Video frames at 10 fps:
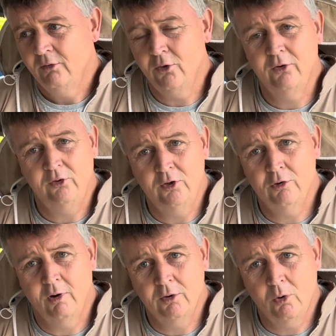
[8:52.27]

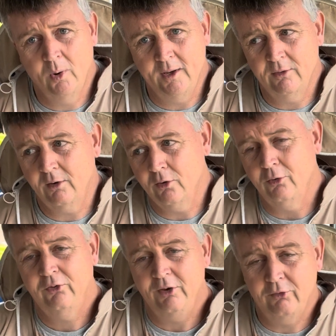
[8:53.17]
€30 queen that I
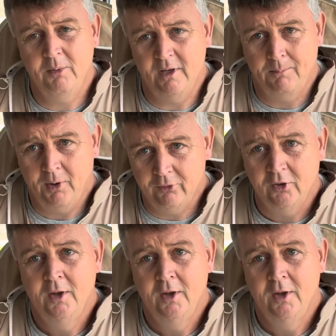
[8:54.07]
got sent to me in the post